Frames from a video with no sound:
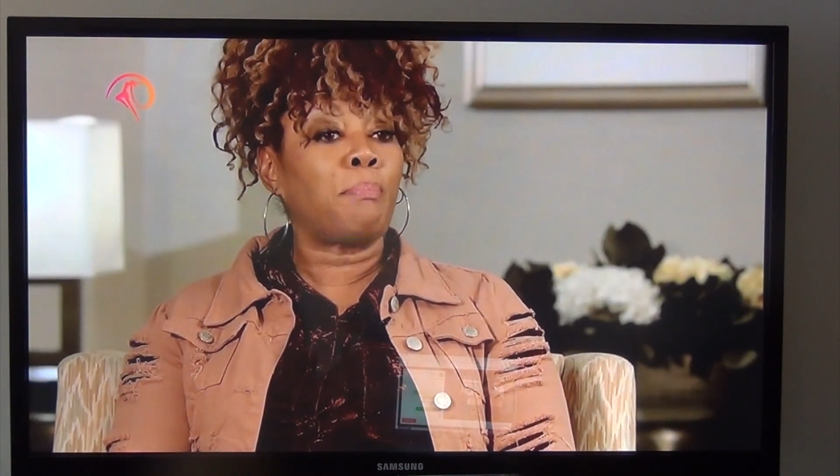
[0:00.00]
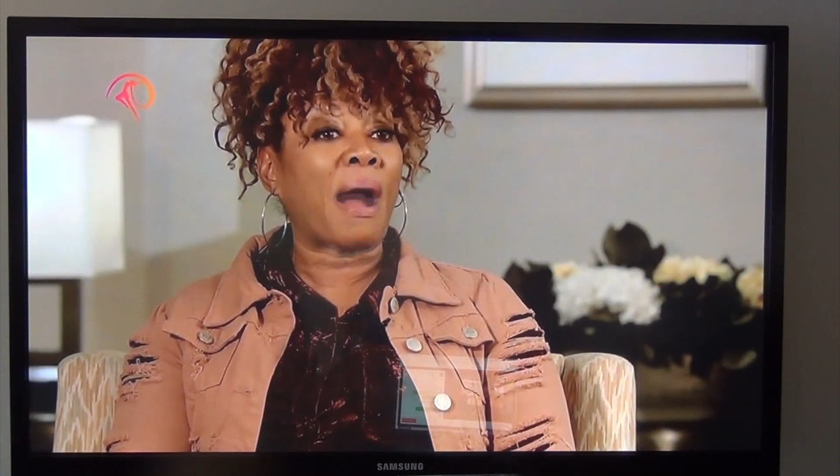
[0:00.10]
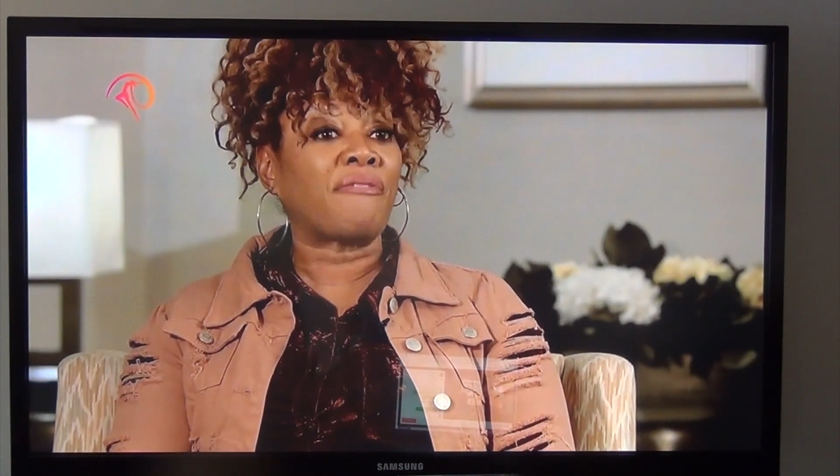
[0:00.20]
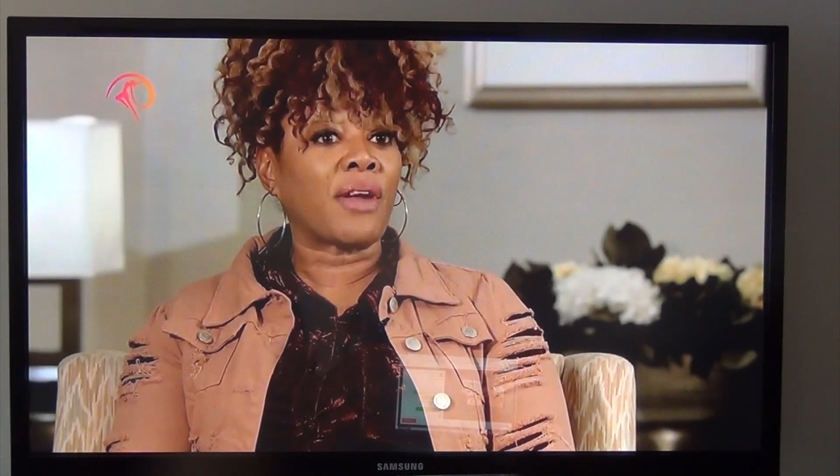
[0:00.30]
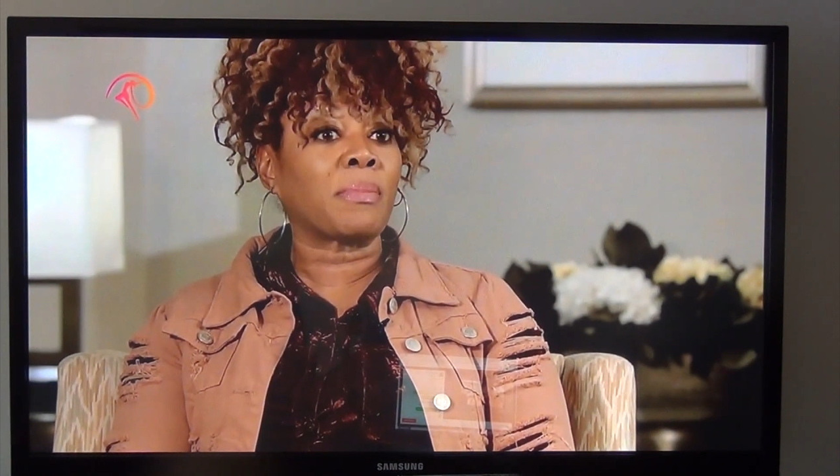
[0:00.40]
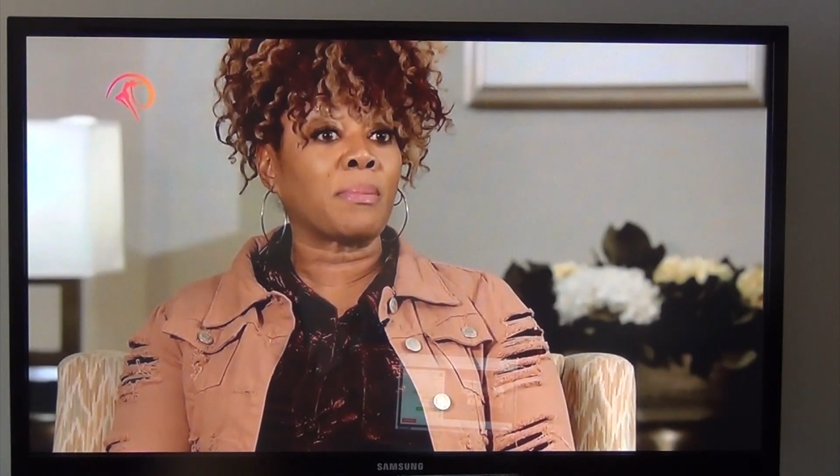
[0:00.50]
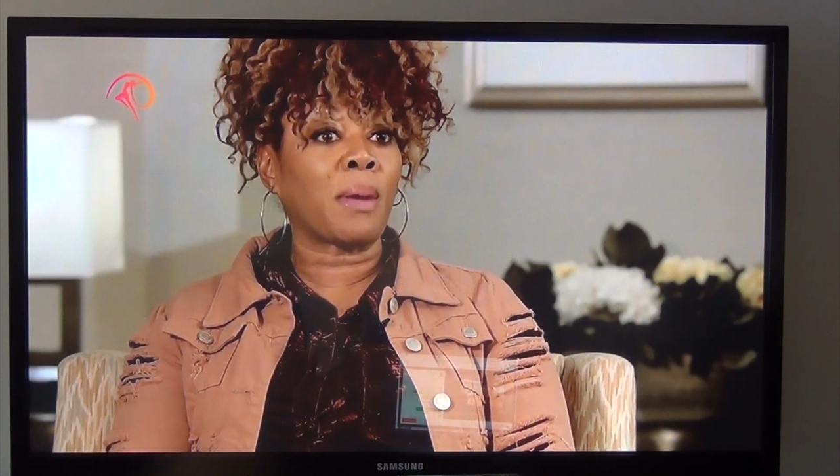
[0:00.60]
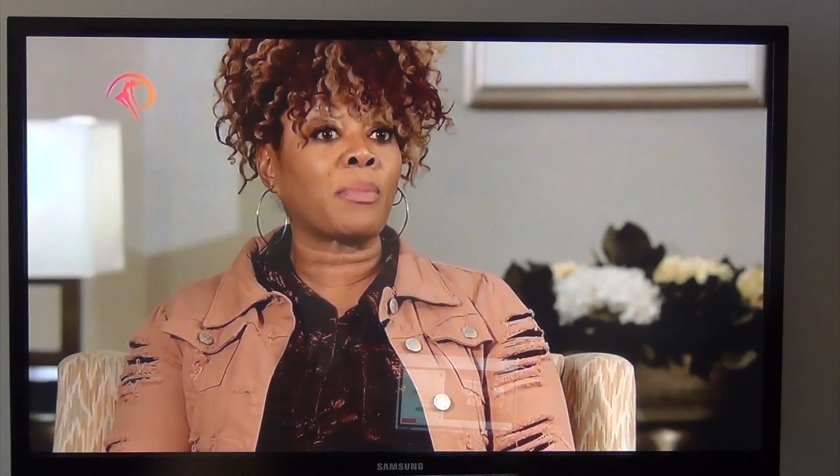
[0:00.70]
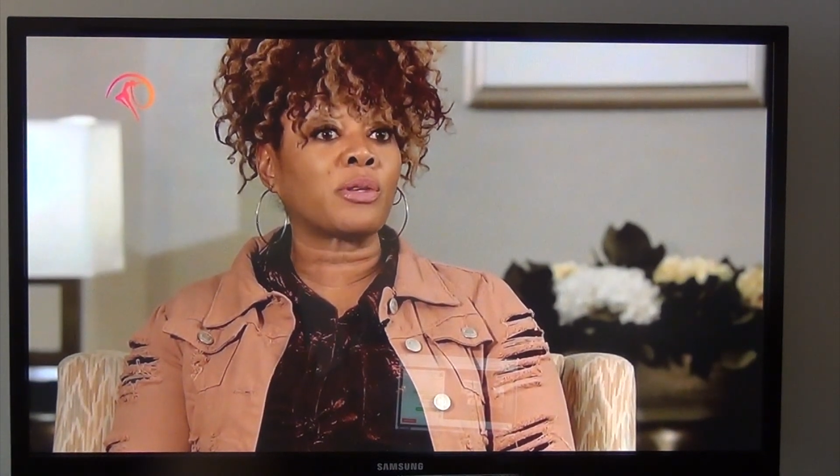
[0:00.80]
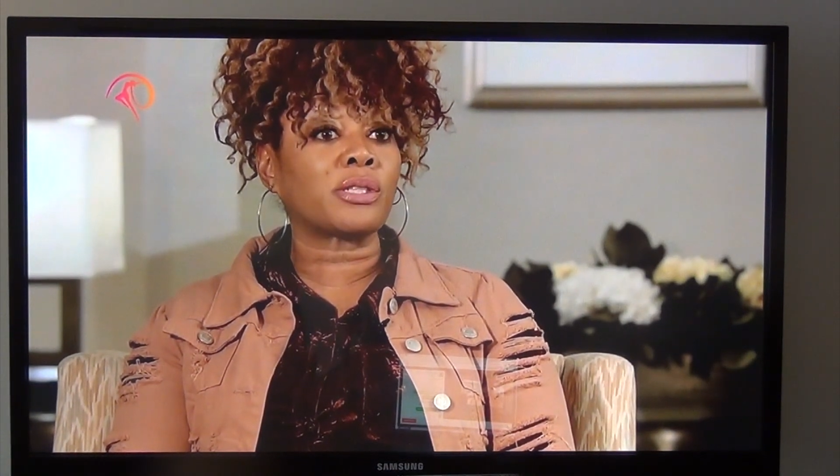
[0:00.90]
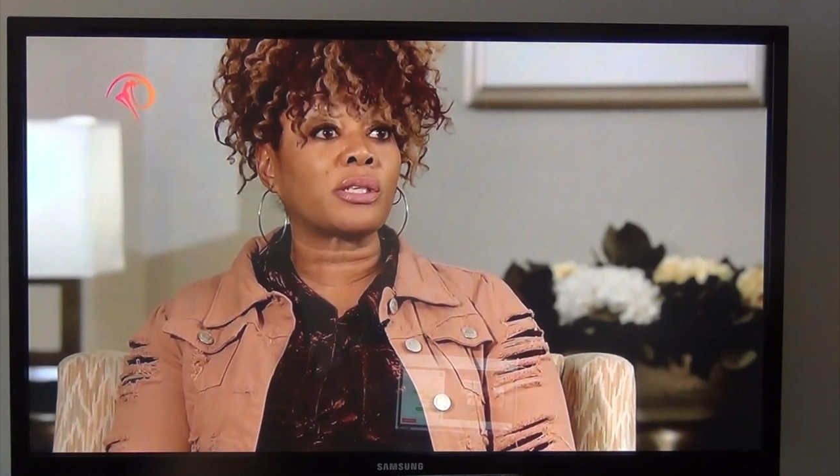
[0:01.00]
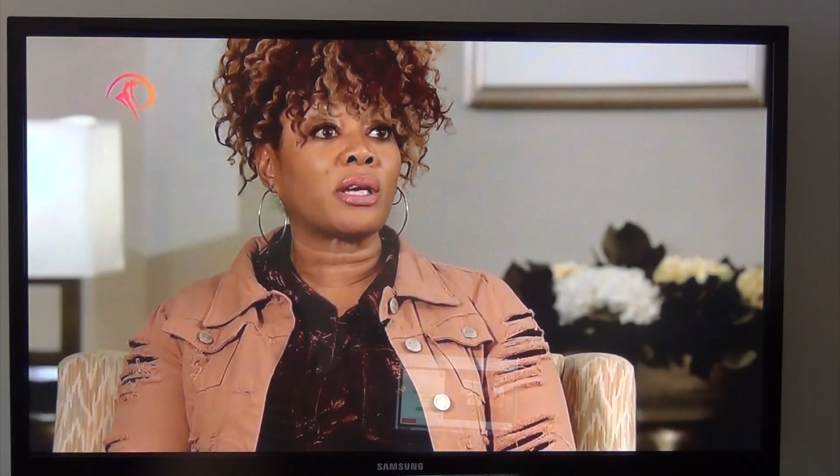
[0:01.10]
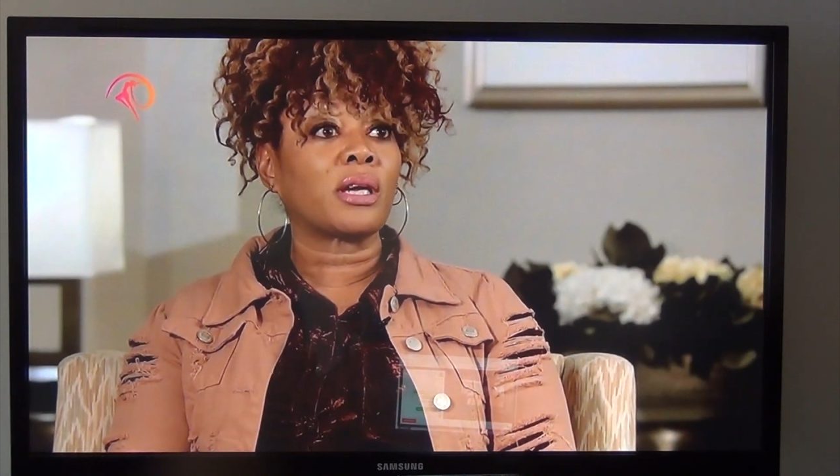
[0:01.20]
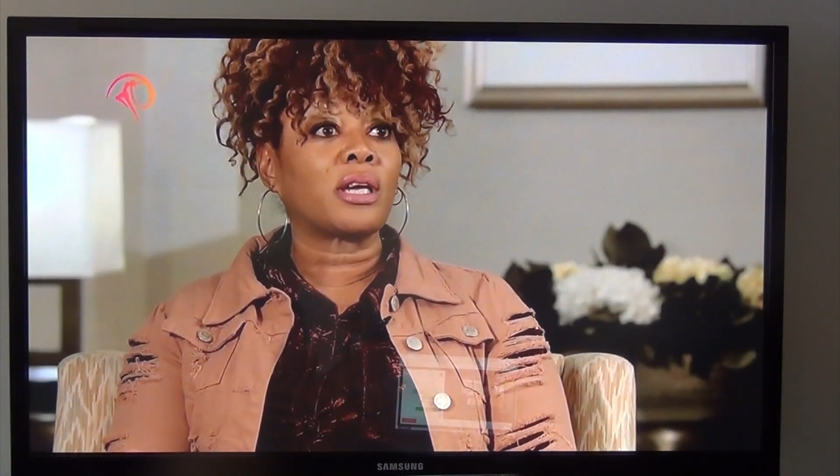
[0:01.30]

my family members